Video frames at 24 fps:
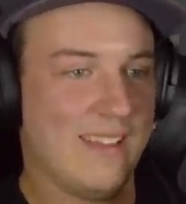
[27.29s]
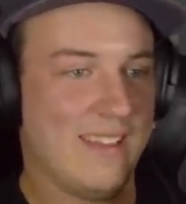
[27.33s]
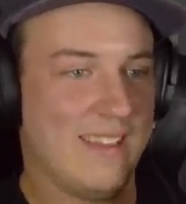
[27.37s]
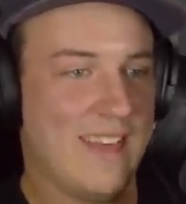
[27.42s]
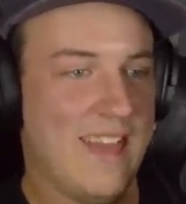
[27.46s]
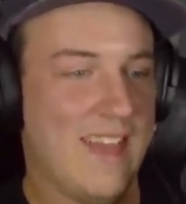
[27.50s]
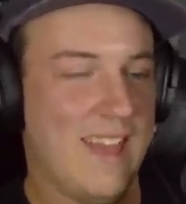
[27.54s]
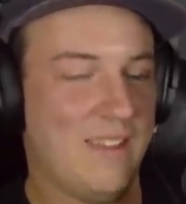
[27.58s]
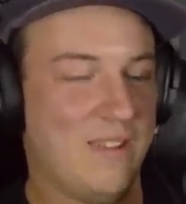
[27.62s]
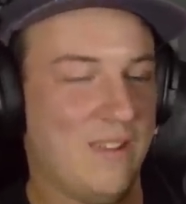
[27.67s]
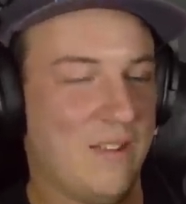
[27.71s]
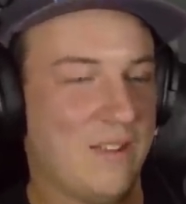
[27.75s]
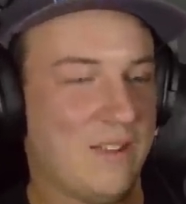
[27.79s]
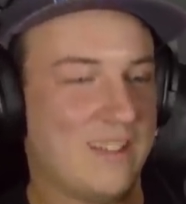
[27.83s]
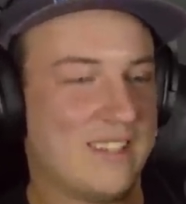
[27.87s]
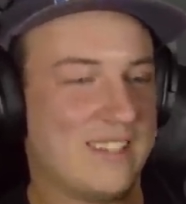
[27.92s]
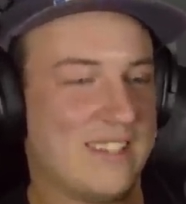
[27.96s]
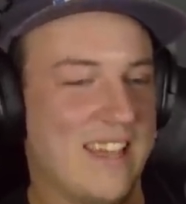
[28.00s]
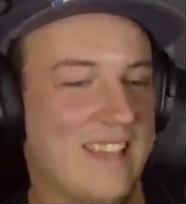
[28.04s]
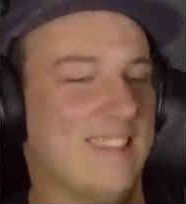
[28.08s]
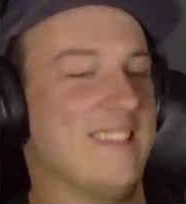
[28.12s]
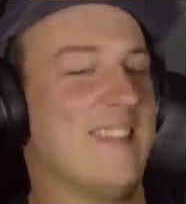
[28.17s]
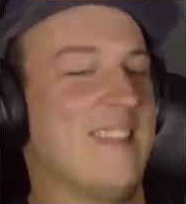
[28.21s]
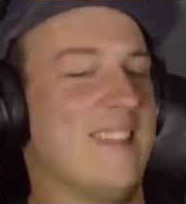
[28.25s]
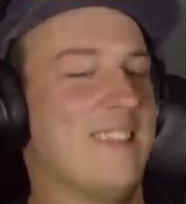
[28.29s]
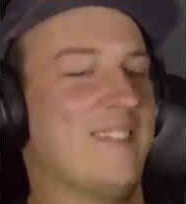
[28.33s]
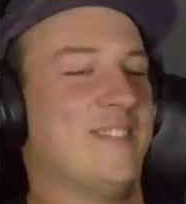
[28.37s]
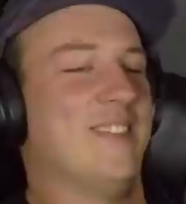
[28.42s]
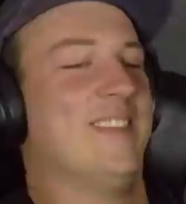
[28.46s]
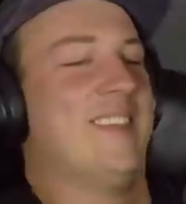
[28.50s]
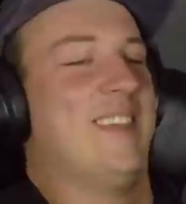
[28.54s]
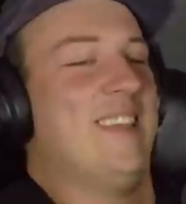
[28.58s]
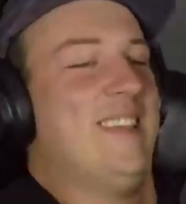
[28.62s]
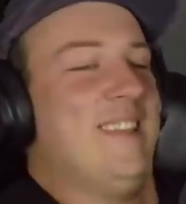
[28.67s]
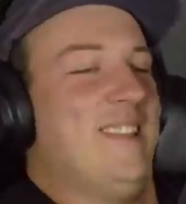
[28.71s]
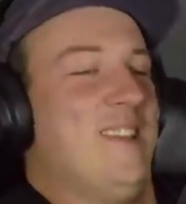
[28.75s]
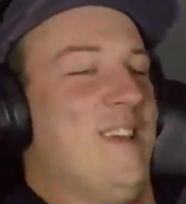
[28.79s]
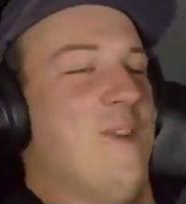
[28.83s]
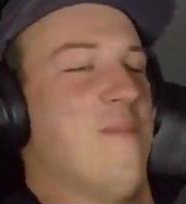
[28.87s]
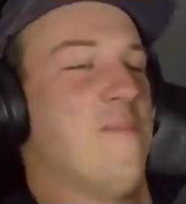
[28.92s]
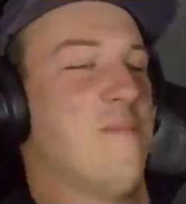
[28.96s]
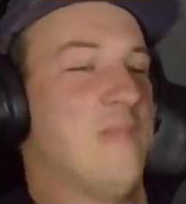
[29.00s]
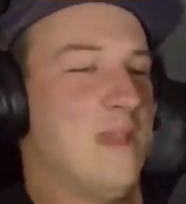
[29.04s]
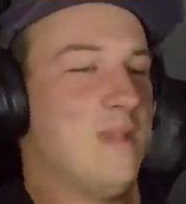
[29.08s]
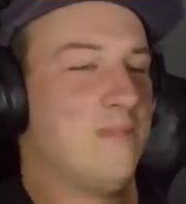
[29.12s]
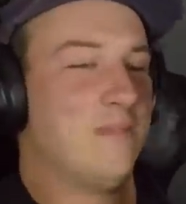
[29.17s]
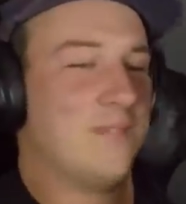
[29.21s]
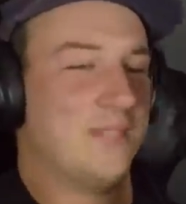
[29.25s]
I would send like fucking dumb
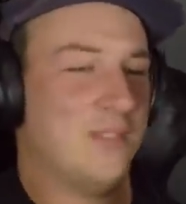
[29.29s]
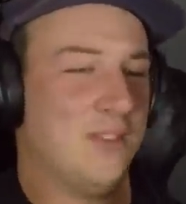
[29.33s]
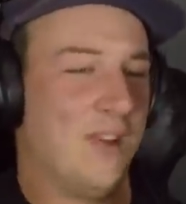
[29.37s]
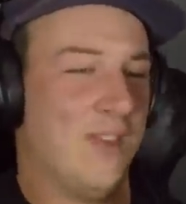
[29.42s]
memes to.